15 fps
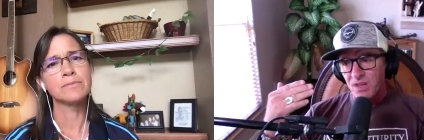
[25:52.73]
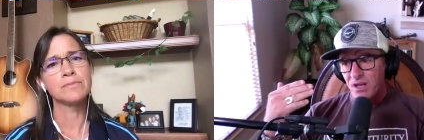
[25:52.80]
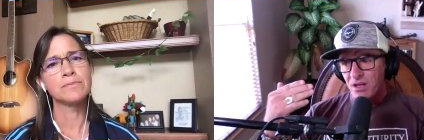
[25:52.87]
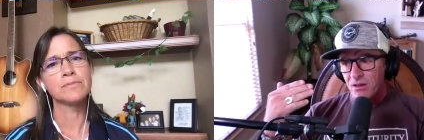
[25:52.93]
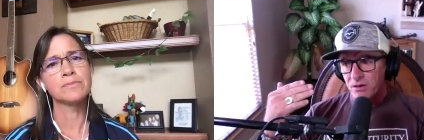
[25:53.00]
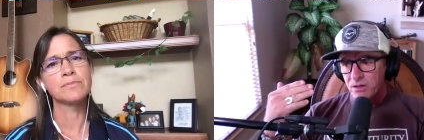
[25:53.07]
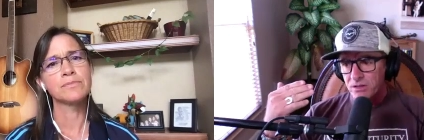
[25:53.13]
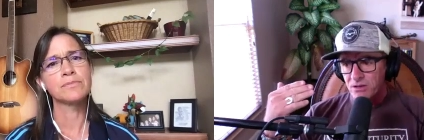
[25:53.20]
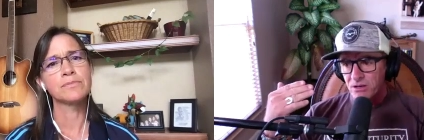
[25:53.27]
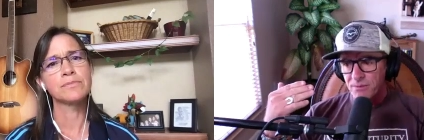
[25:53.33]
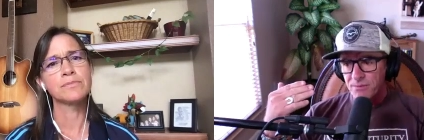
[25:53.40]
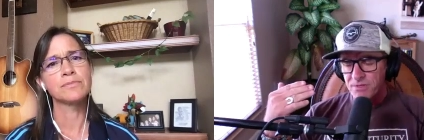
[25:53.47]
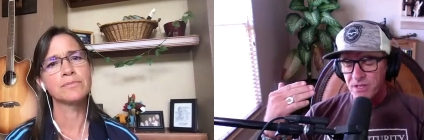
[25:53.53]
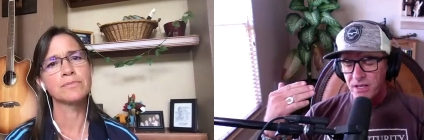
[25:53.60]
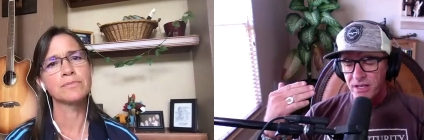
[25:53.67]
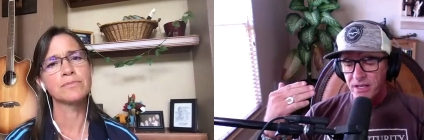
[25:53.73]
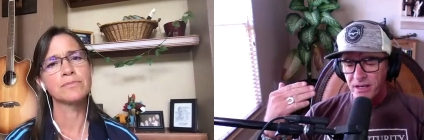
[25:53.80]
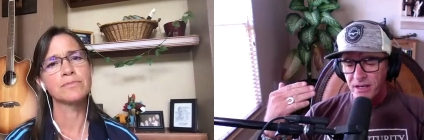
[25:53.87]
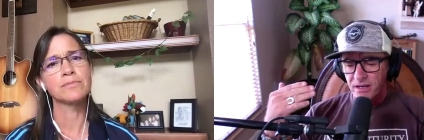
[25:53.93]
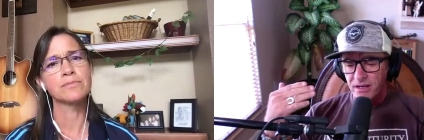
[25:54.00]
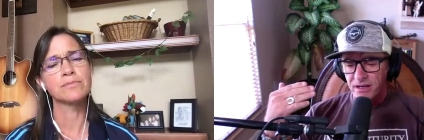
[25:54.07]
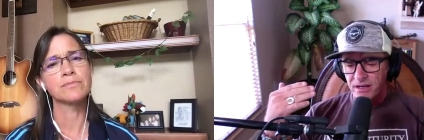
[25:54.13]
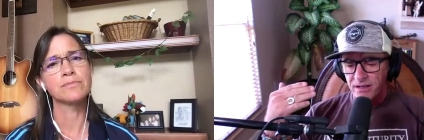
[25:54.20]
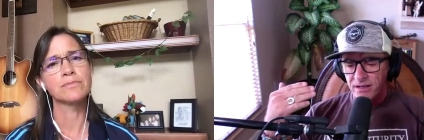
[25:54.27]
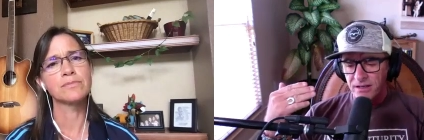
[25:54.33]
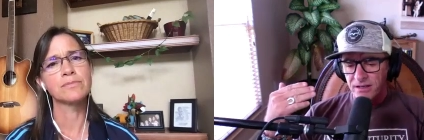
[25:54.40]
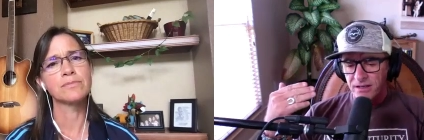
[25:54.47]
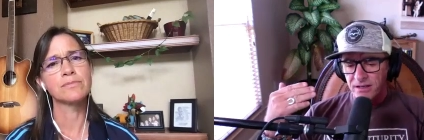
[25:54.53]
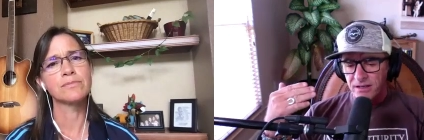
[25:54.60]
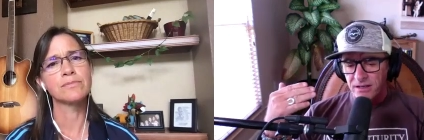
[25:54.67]
Speaker 1: a lot of times they are
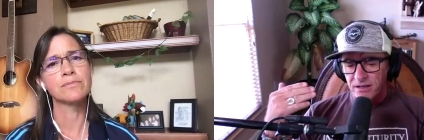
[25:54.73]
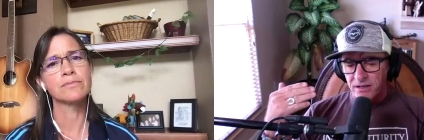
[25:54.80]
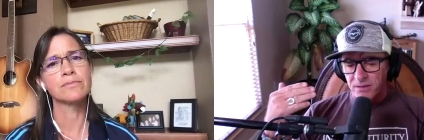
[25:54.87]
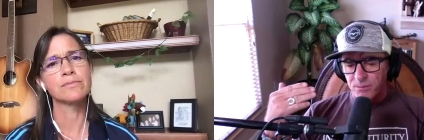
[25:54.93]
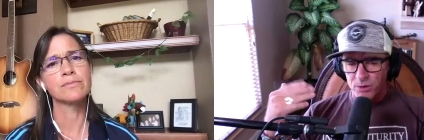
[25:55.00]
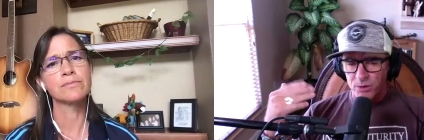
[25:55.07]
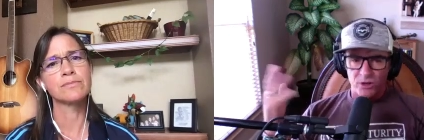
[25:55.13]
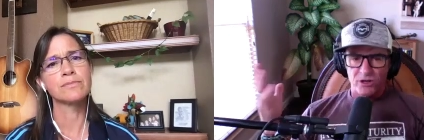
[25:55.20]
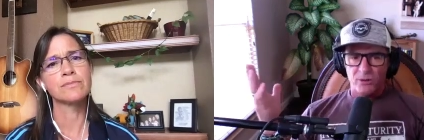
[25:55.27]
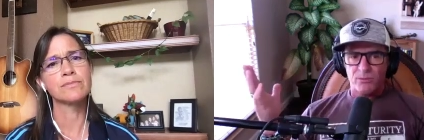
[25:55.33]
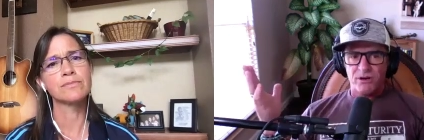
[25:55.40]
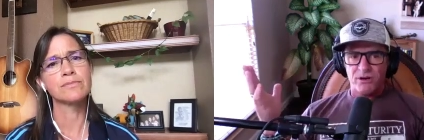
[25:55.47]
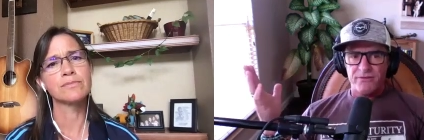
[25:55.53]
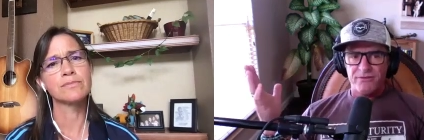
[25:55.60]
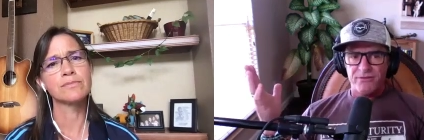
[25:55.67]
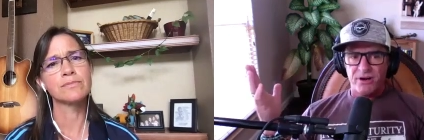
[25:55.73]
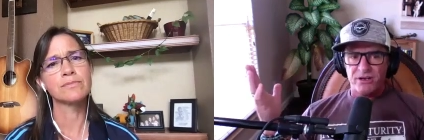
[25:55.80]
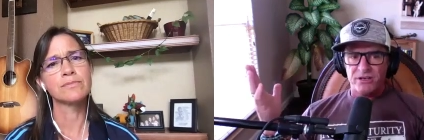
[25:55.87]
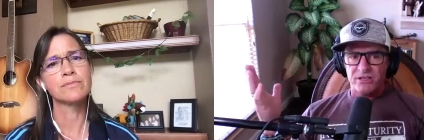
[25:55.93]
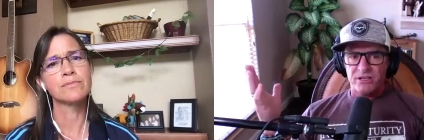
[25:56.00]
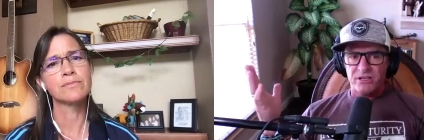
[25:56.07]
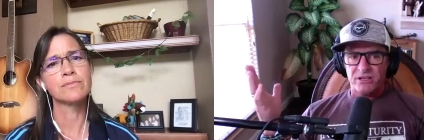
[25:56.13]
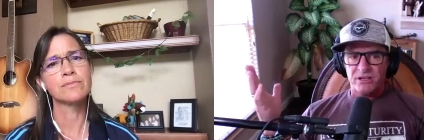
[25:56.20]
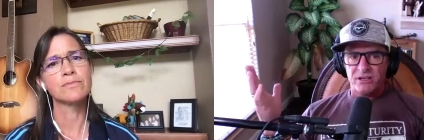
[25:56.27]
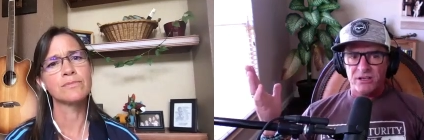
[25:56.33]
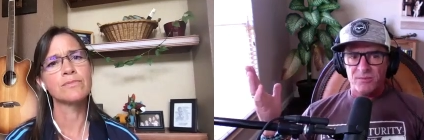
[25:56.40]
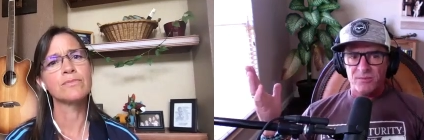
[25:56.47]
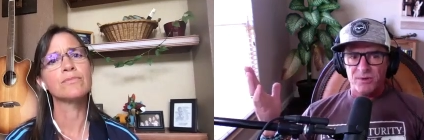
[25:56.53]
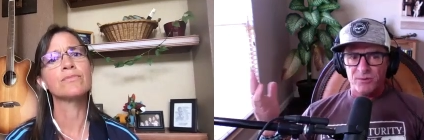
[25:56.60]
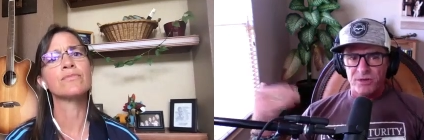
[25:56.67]
putting on a brave front,
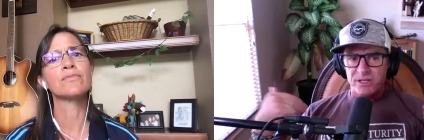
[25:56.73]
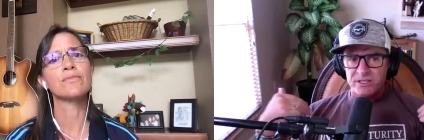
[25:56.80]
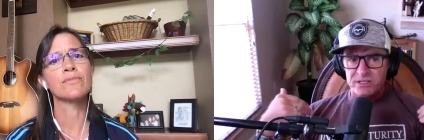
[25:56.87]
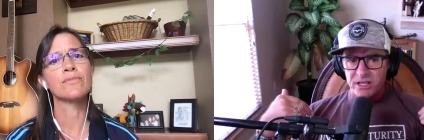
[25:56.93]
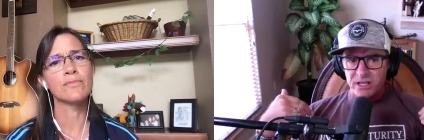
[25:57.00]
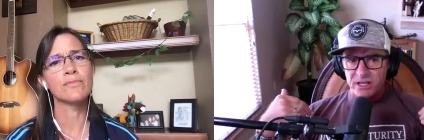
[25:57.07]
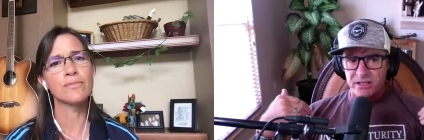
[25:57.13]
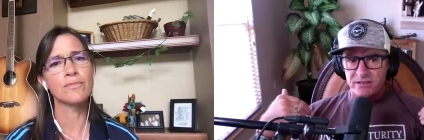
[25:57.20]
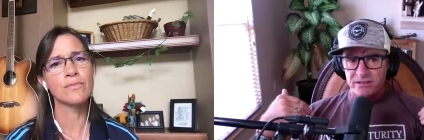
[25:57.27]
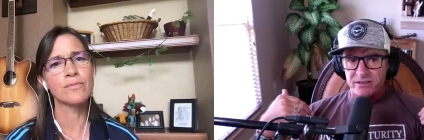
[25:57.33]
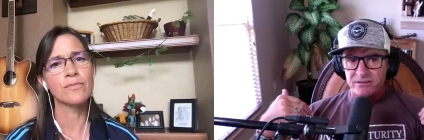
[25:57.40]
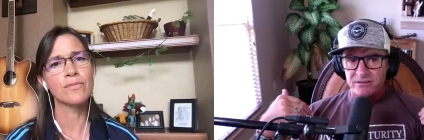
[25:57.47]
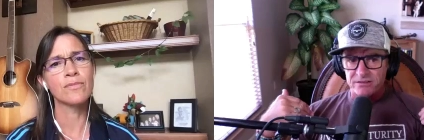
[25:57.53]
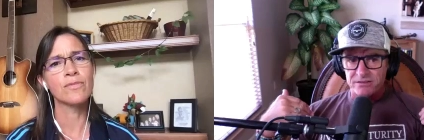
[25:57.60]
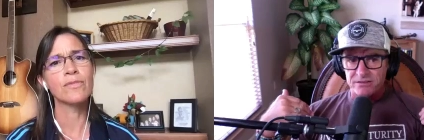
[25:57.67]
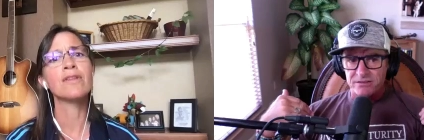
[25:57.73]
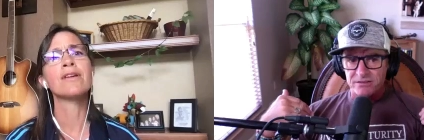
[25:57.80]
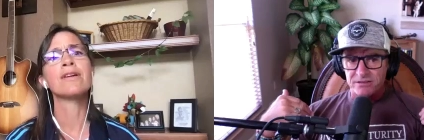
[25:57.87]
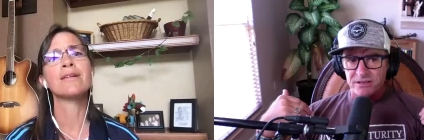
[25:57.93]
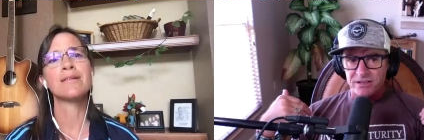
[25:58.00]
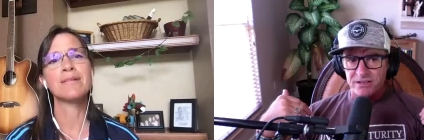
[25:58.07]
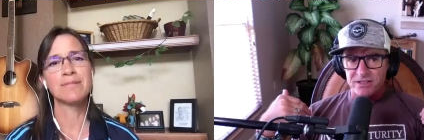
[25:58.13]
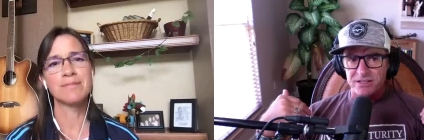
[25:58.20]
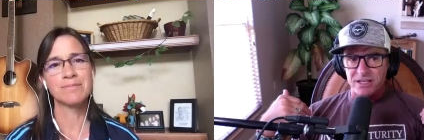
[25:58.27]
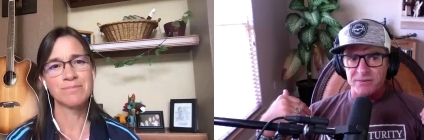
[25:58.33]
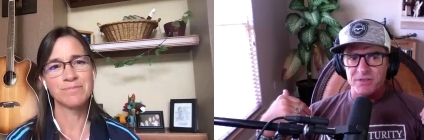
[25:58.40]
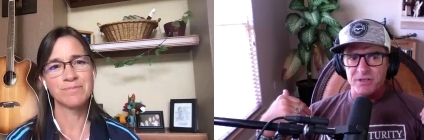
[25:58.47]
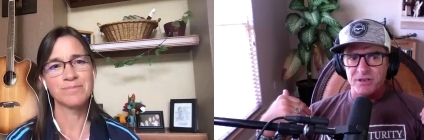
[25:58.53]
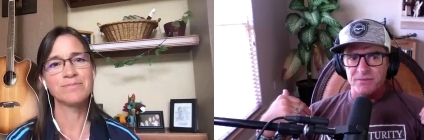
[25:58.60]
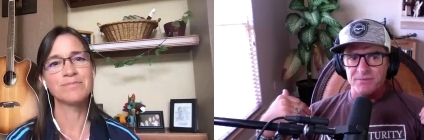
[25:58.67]
but really scared at the
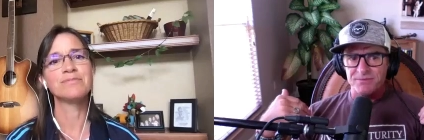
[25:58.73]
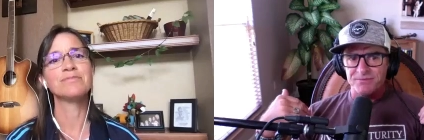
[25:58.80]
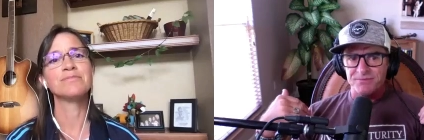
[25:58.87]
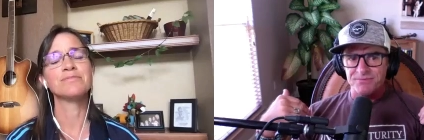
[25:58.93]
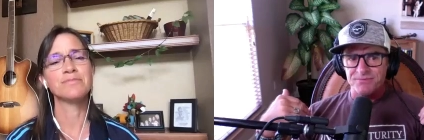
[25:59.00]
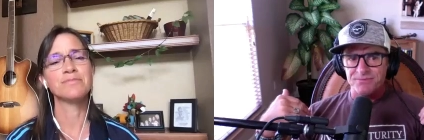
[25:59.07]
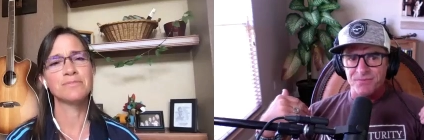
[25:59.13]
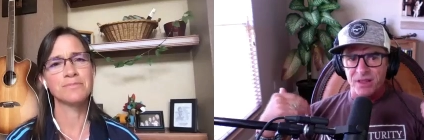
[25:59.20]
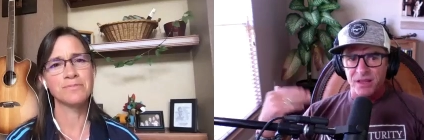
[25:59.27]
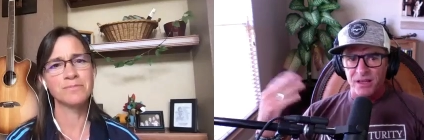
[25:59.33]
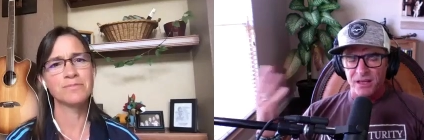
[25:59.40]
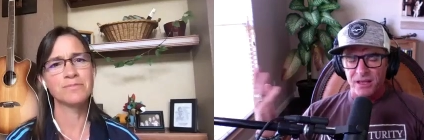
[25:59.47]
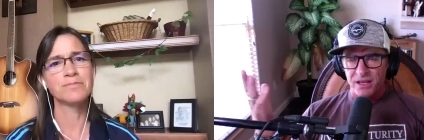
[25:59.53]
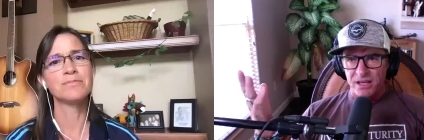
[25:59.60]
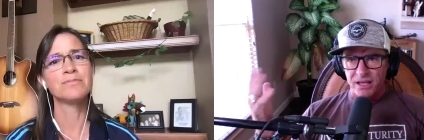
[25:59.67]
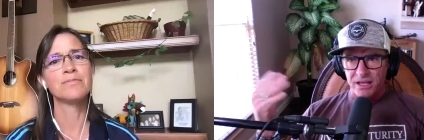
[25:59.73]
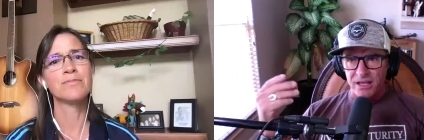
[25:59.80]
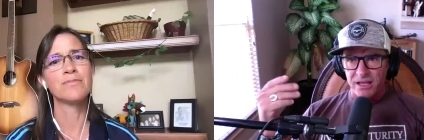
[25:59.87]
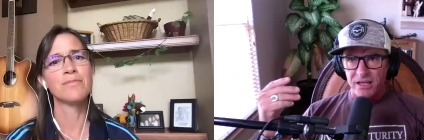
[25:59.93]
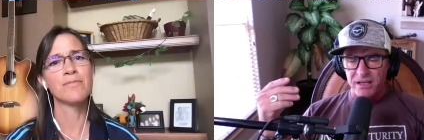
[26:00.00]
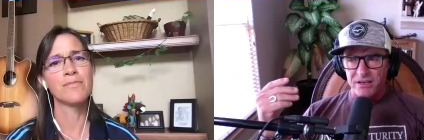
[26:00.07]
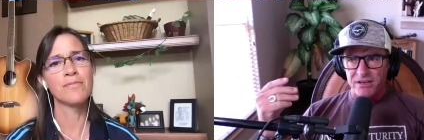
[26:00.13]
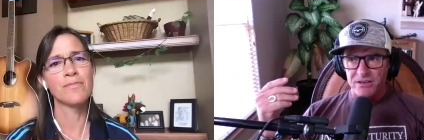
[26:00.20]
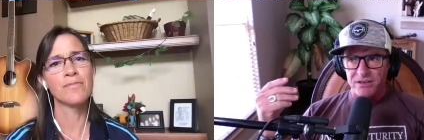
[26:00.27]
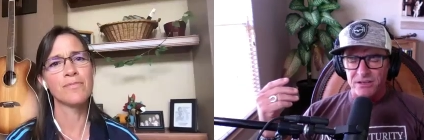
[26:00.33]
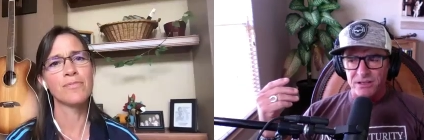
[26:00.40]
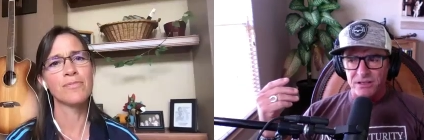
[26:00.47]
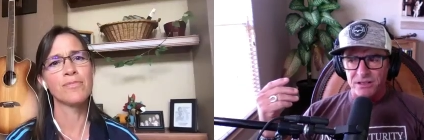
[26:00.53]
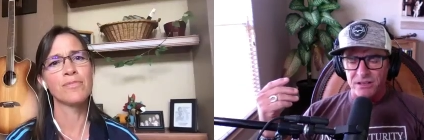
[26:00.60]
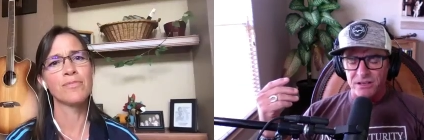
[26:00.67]
same time. Mm-hmm. And
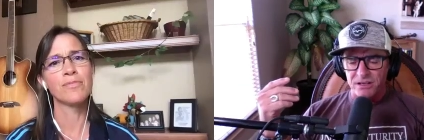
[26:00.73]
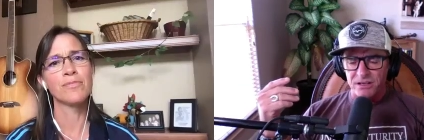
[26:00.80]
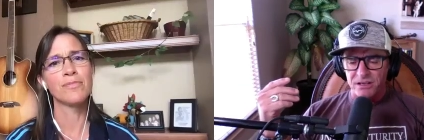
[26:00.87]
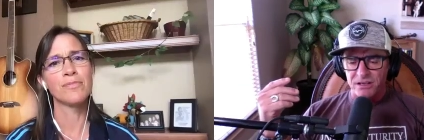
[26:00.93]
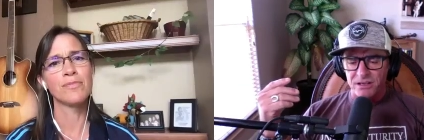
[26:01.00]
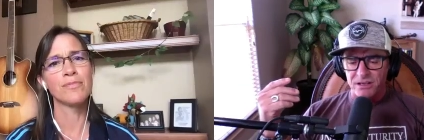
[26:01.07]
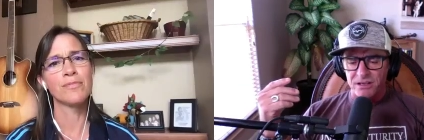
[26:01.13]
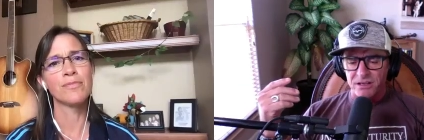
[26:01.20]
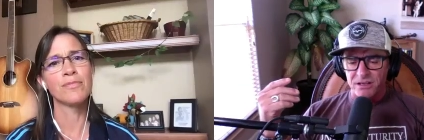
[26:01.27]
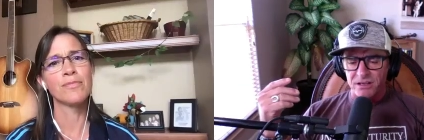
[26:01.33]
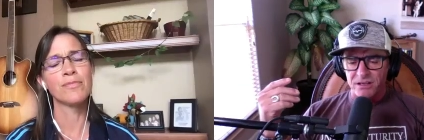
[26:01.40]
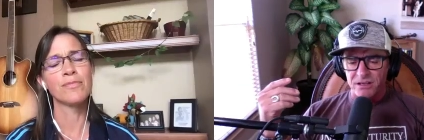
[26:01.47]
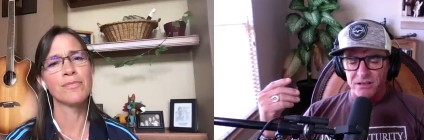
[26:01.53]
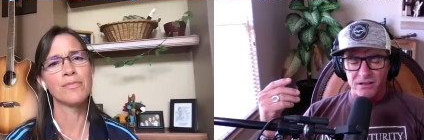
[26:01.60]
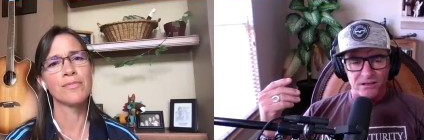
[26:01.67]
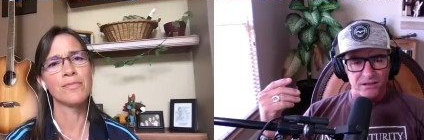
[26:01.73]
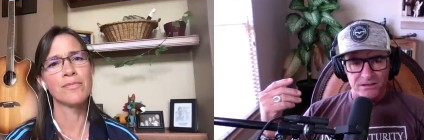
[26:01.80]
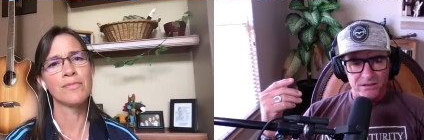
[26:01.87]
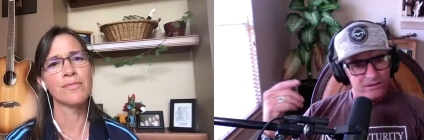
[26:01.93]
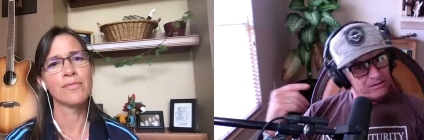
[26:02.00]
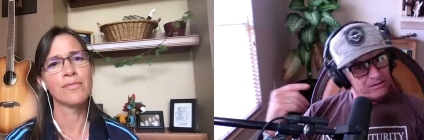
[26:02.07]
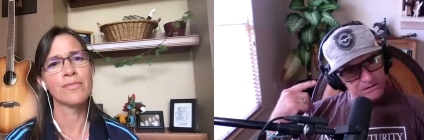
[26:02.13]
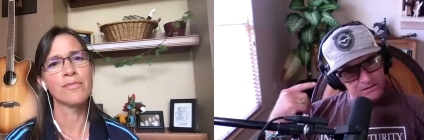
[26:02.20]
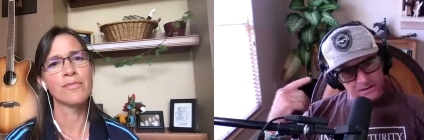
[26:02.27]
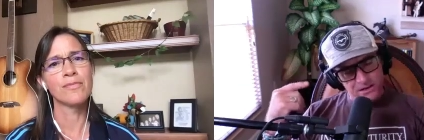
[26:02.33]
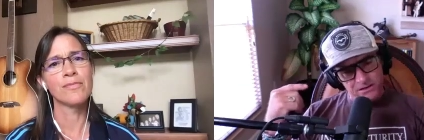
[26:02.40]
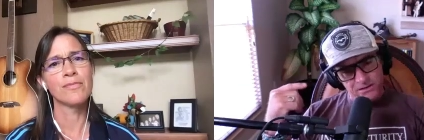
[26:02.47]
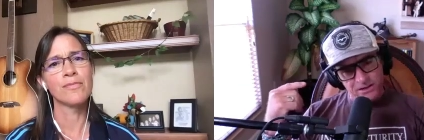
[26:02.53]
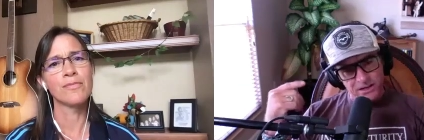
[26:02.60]
you know